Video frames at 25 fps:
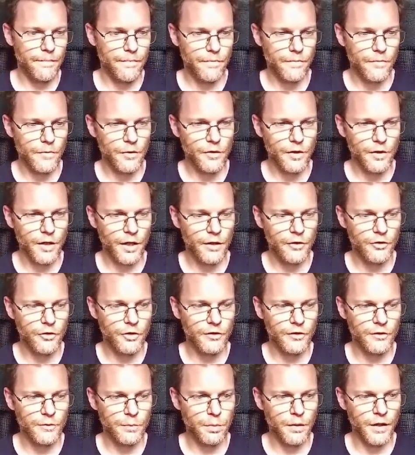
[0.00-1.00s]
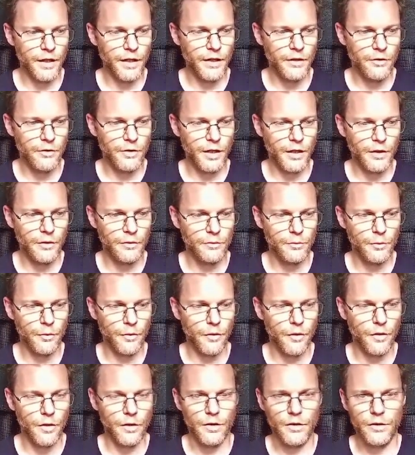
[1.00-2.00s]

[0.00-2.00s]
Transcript: you can just play around with all